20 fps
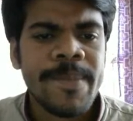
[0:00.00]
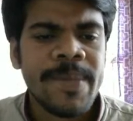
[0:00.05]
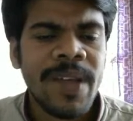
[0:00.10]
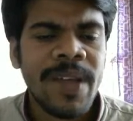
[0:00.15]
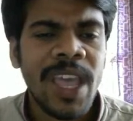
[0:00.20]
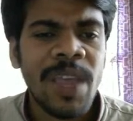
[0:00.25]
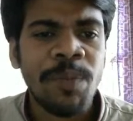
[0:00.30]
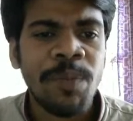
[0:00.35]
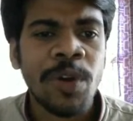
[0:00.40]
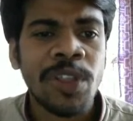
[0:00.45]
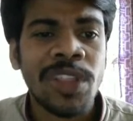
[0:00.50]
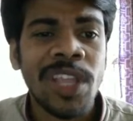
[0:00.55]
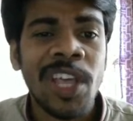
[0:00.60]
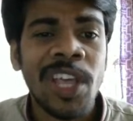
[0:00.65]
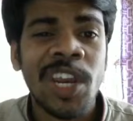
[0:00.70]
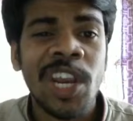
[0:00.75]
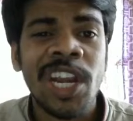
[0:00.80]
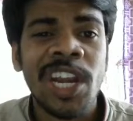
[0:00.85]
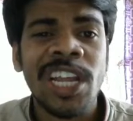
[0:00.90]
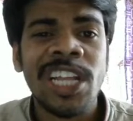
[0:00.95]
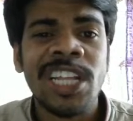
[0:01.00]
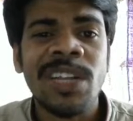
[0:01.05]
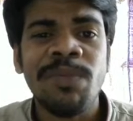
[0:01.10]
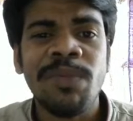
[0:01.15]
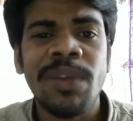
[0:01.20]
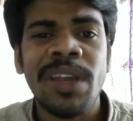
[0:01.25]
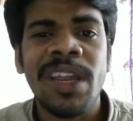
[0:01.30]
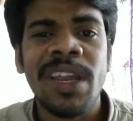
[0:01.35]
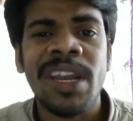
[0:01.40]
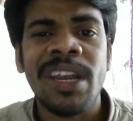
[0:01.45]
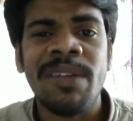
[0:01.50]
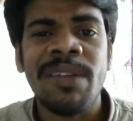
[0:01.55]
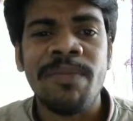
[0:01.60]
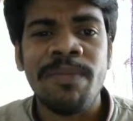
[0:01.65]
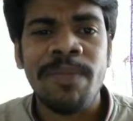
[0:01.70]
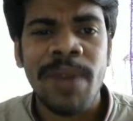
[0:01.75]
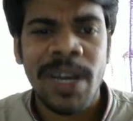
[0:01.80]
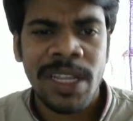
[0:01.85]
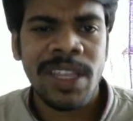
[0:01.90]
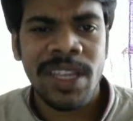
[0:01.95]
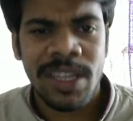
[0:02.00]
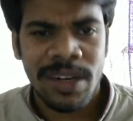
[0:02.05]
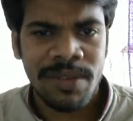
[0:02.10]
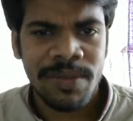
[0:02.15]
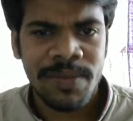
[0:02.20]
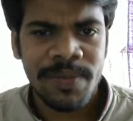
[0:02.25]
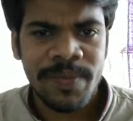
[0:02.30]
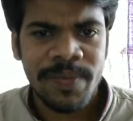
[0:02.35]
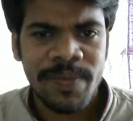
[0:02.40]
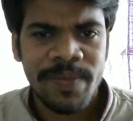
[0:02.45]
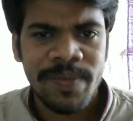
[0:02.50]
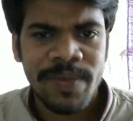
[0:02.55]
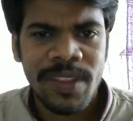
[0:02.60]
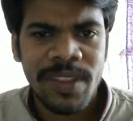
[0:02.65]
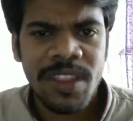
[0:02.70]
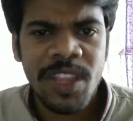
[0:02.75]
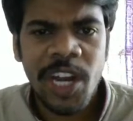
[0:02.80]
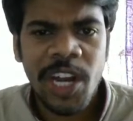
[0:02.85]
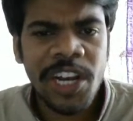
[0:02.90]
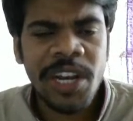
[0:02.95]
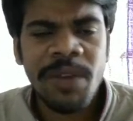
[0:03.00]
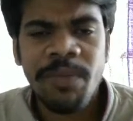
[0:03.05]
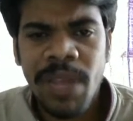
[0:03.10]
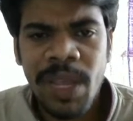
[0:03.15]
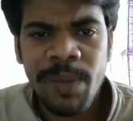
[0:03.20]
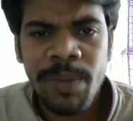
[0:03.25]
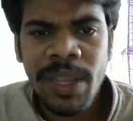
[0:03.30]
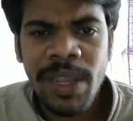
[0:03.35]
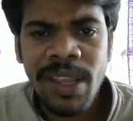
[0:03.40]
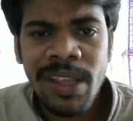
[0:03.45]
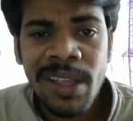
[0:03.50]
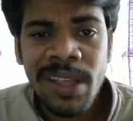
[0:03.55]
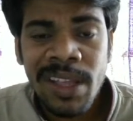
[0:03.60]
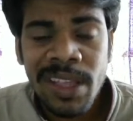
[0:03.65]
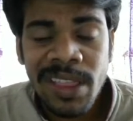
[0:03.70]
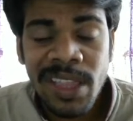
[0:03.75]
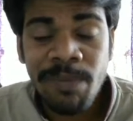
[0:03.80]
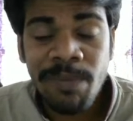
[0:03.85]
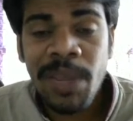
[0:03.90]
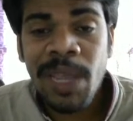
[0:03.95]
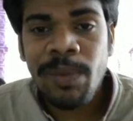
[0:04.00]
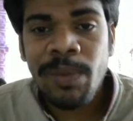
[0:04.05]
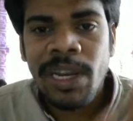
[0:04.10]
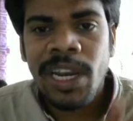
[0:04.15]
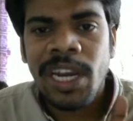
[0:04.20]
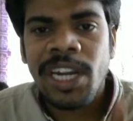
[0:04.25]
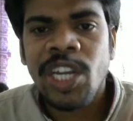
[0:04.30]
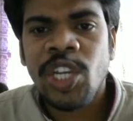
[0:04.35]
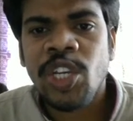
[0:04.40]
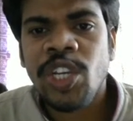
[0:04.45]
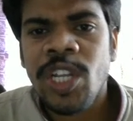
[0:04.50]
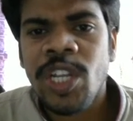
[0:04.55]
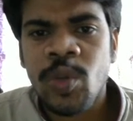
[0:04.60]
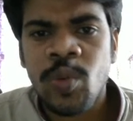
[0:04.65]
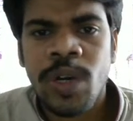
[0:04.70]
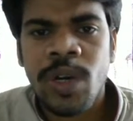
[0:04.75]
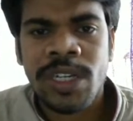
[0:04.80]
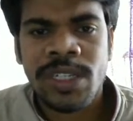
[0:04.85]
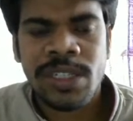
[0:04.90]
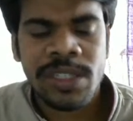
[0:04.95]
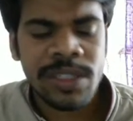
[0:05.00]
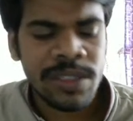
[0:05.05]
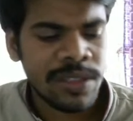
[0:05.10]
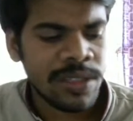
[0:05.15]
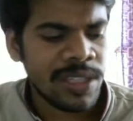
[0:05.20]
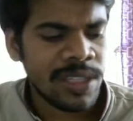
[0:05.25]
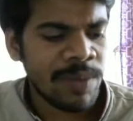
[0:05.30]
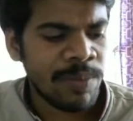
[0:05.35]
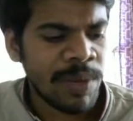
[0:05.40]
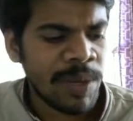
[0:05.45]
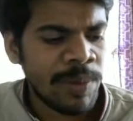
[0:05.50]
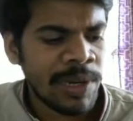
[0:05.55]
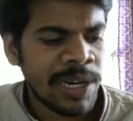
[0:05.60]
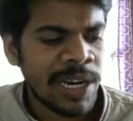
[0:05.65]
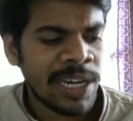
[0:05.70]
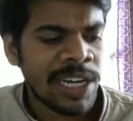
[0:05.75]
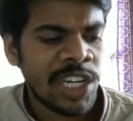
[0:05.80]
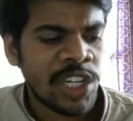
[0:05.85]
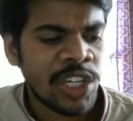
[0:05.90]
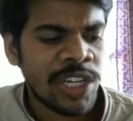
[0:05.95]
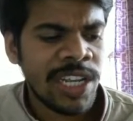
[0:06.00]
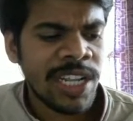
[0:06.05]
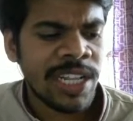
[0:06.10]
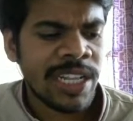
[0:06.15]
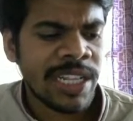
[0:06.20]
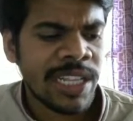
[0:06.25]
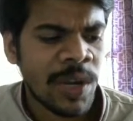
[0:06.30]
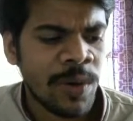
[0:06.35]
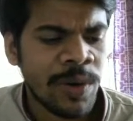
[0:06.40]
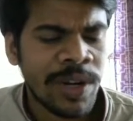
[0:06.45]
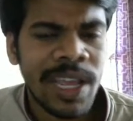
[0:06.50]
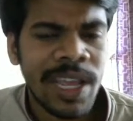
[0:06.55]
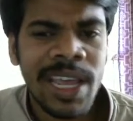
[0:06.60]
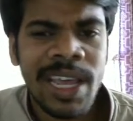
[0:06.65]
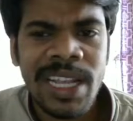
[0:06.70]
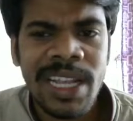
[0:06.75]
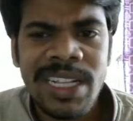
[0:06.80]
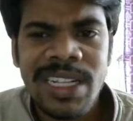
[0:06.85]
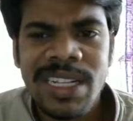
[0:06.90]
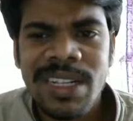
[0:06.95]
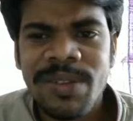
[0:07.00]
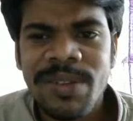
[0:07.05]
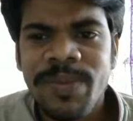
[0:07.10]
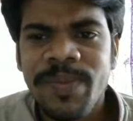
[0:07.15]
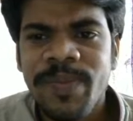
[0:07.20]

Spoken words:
Hypothyroidism in mother, not in baby. The baby condition is what? The baby condition is known as.